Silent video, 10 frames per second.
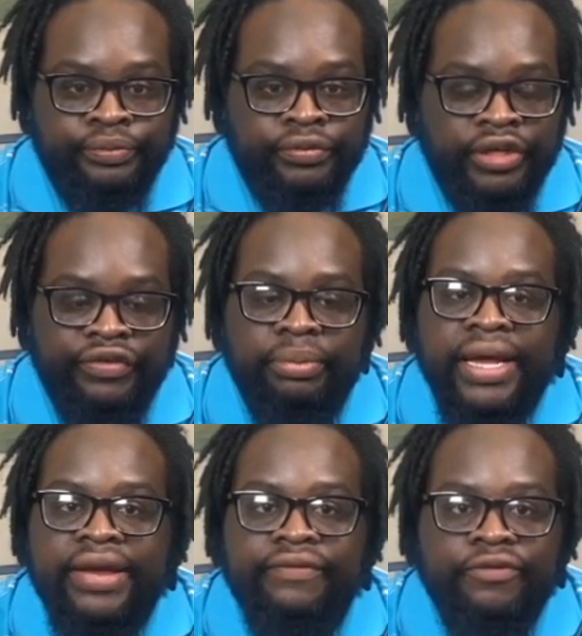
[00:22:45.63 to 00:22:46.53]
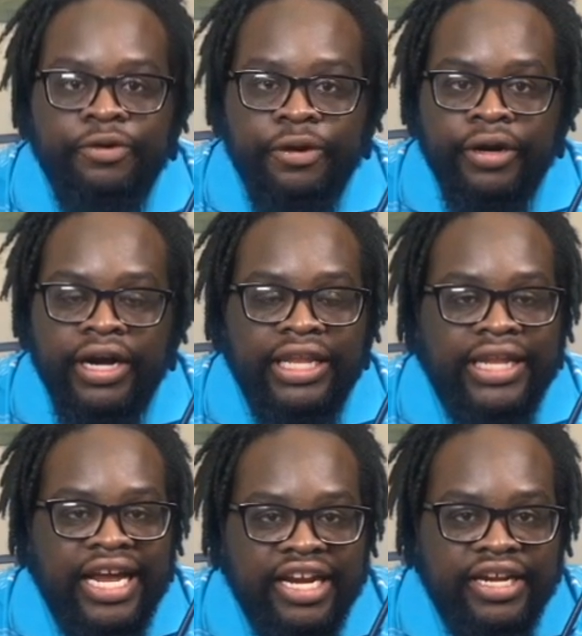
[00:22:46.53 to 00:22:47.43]
If you apply for a
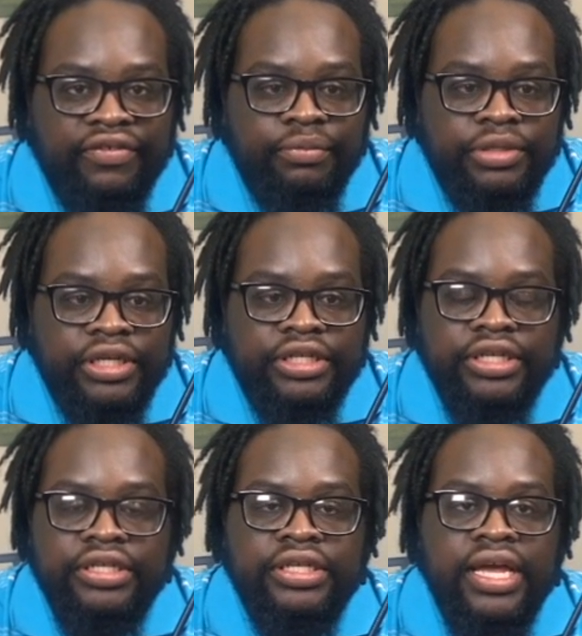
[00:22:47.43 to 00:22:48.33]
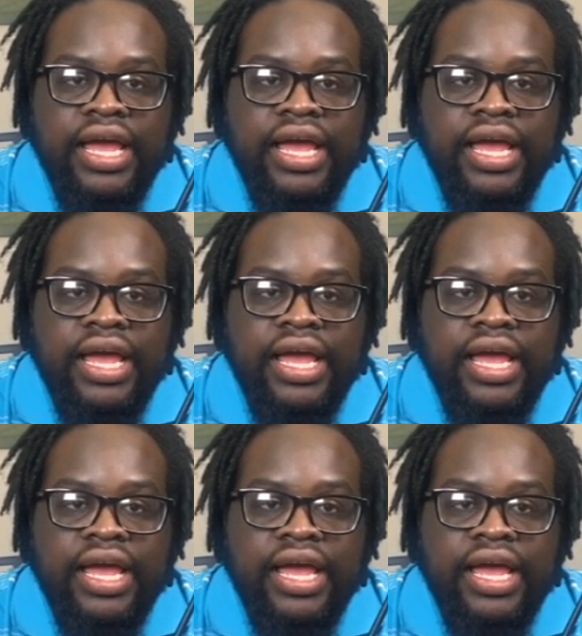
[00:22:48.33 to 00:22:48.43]
lot of different positions,